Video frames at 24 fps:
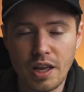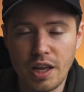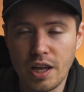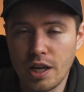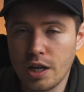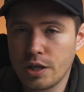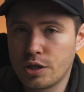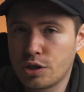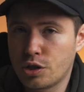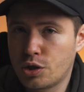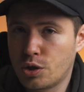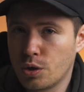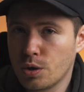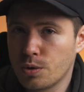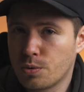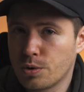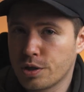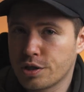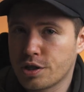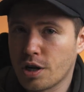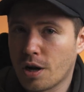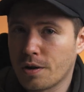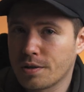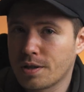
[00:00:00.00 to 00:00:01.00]
it should
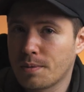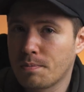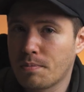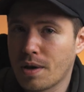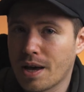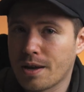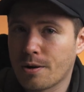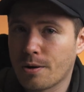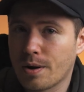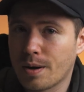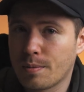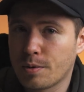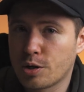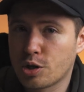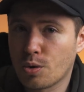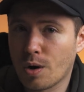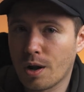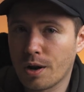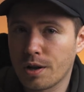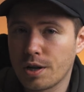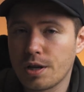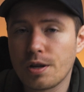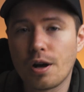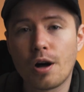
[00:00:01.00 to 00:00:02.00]
result in better image
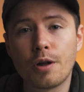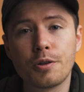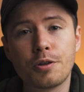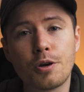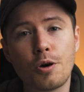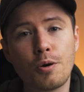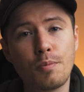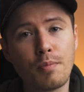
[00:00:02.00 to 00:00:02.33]
quality, although,